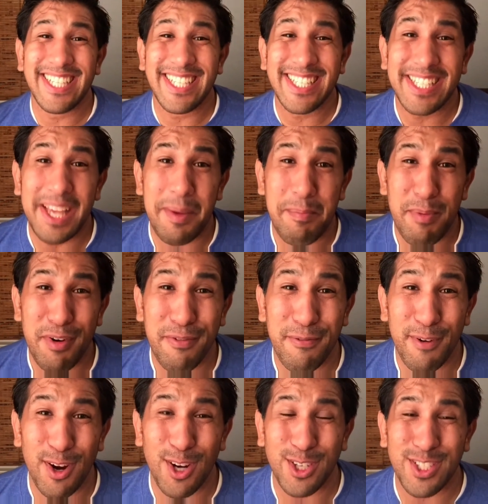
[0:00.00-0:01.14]
December
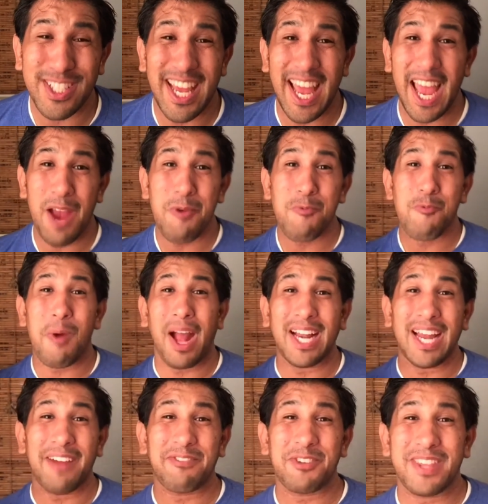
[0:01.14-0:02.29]
1st
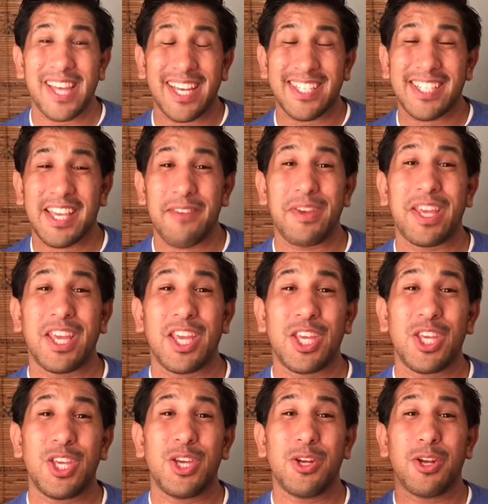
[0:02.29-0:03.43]
right after Thanksgiving.
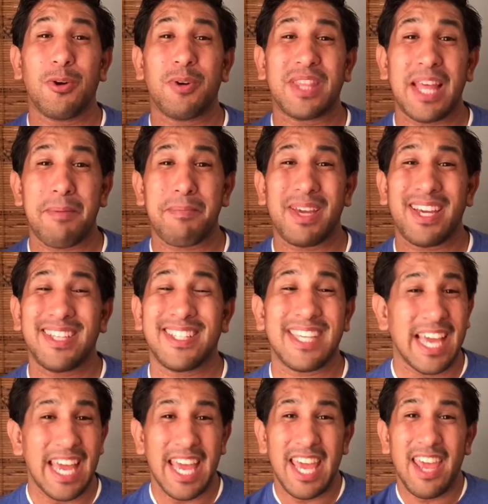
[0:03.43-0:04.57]
You know what that means.
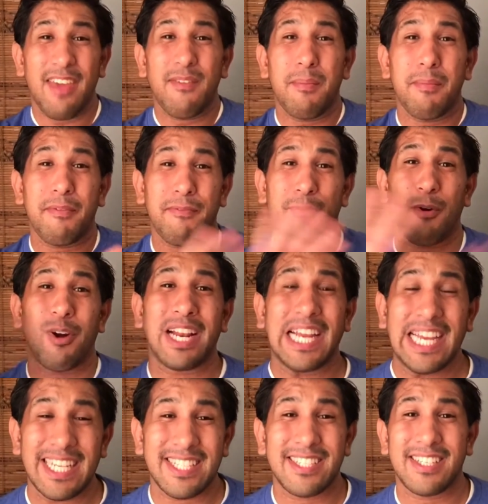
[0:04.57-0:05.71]
Even before
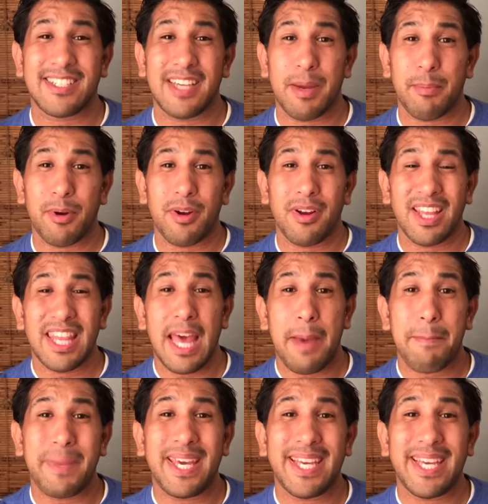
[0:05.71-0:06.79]
it hits December, that